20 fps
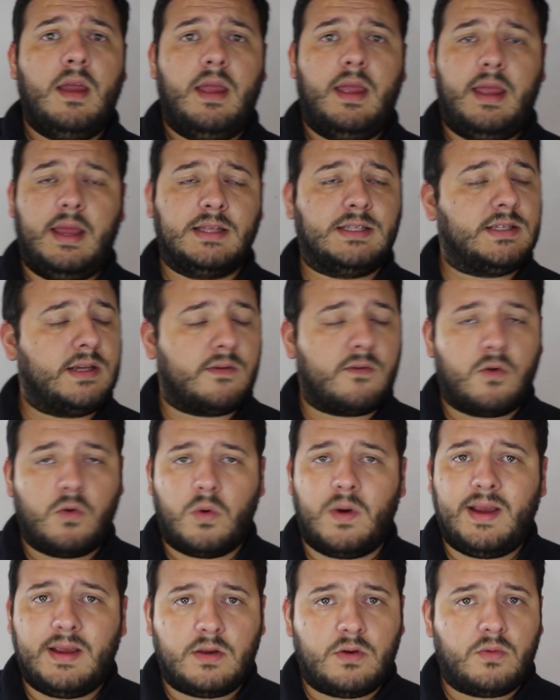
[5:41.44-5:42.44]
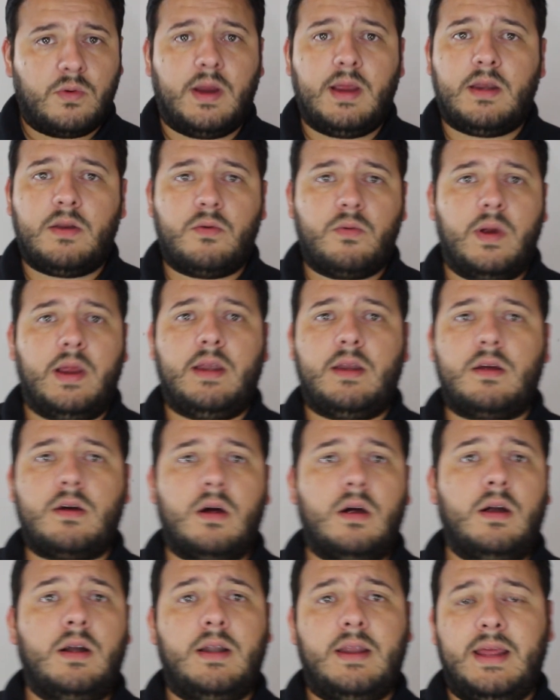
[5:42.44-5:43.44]
It's a great
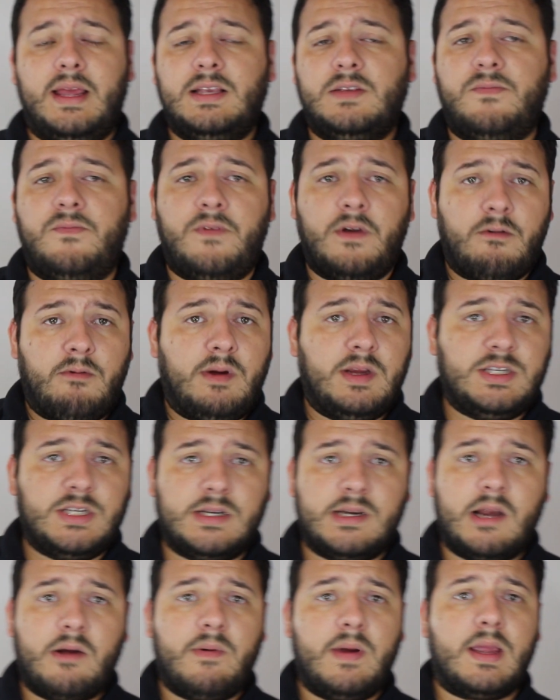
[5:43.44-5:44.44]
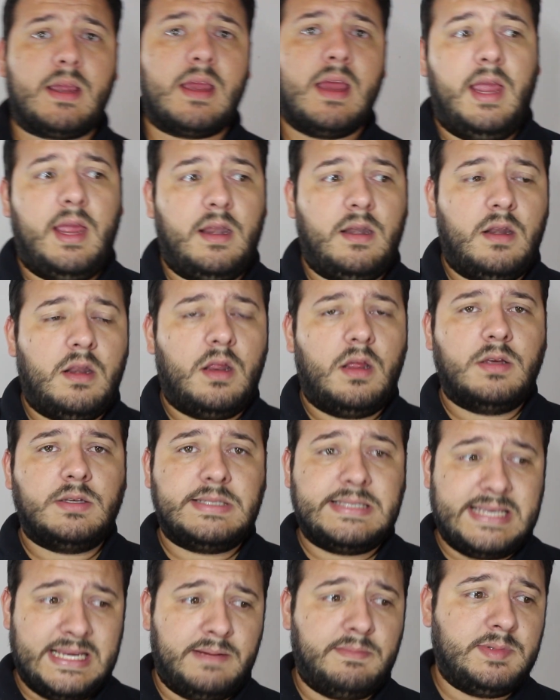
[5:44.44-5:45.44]
card. It's very generic, and
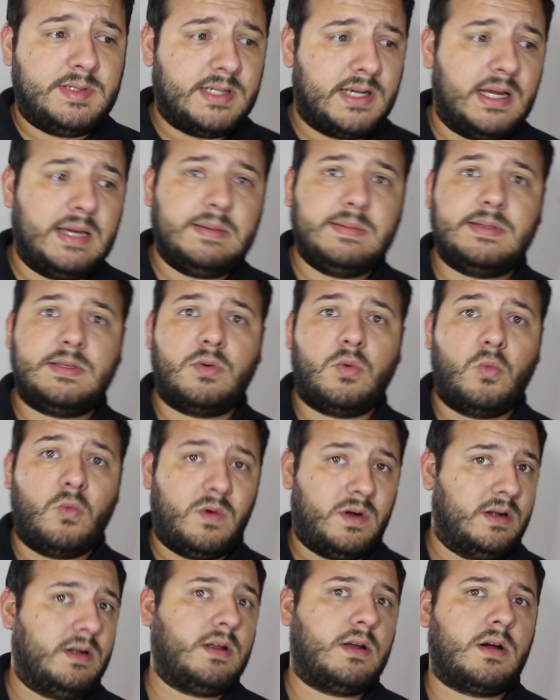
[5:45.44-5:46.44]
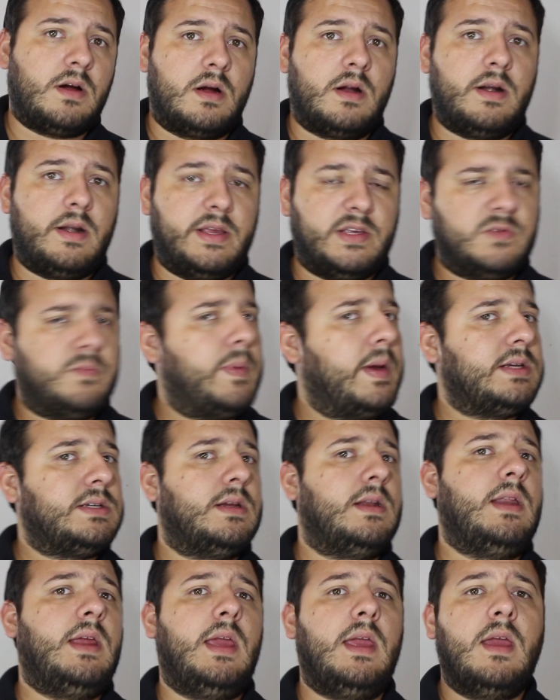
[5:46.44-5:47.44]
sometimes one card,
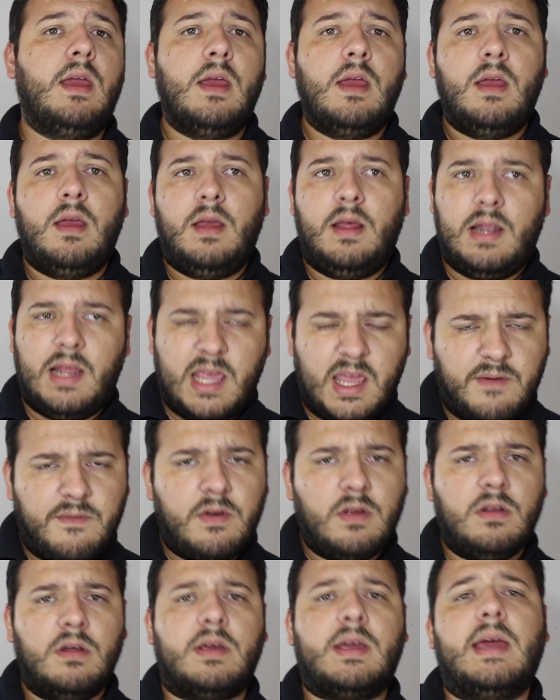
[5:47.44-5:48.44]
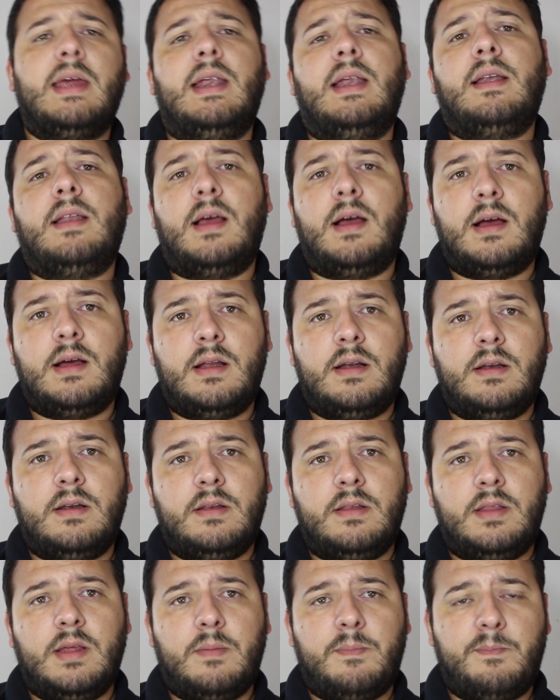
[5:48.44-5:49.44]
especially like if you look at it
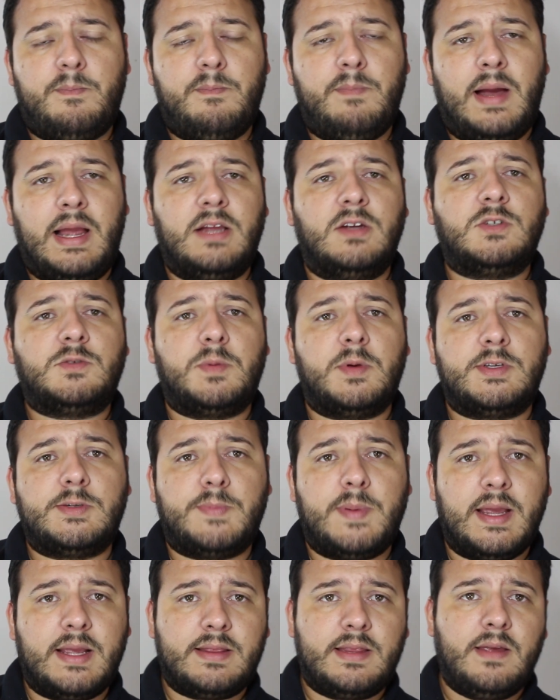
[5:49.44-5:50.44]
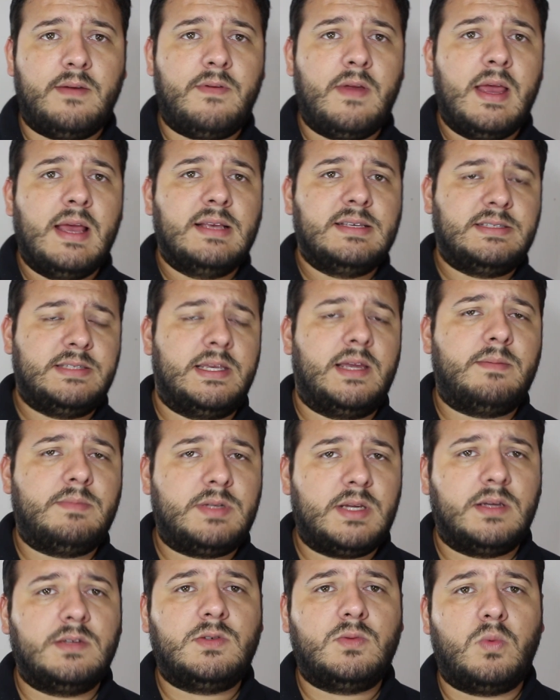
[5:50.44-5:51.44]
on the buyer's perspective,
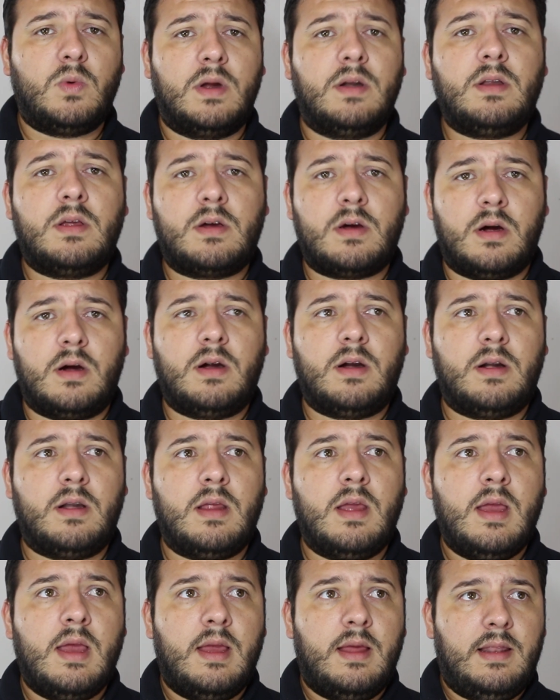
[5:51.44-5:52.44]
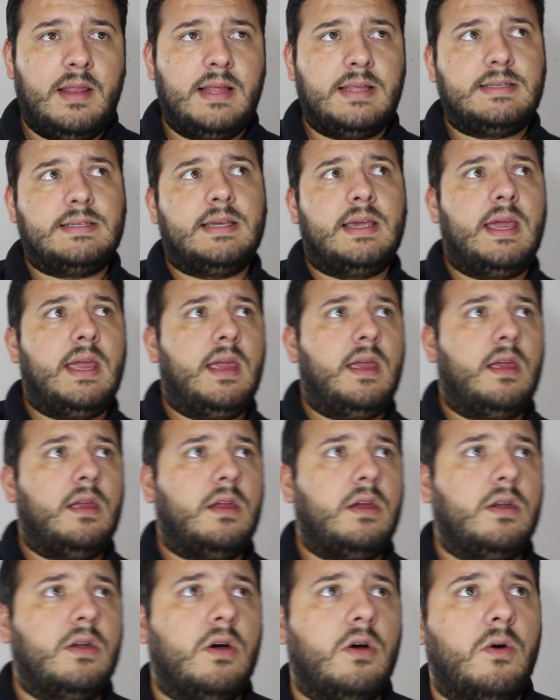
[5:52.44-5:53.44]
sometimes one card, let's
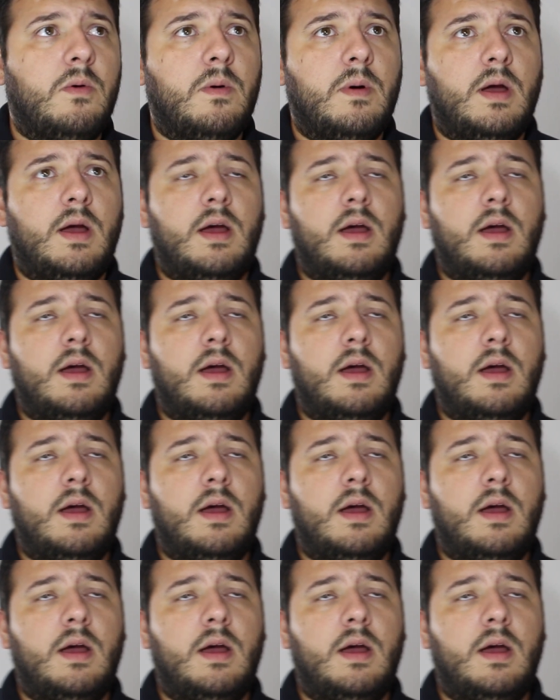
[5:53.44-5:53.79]
say, you know,